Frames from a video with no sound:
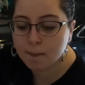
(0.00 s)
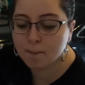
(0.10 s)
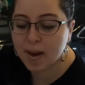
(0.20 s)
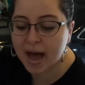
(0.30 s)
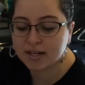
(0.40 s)

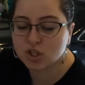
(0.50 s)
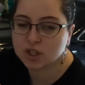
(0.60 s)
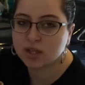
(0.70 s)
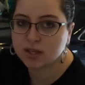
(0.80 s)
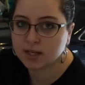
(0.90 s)
match
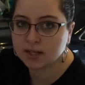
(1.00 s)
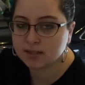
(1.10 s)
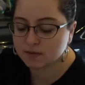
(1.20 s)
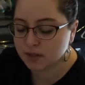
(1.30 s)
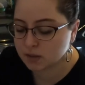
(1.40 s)
the
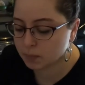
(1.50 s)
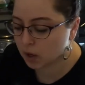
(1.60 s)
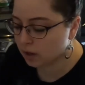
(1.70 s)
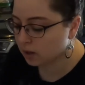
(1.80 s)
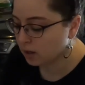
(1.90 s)
thickness of this part.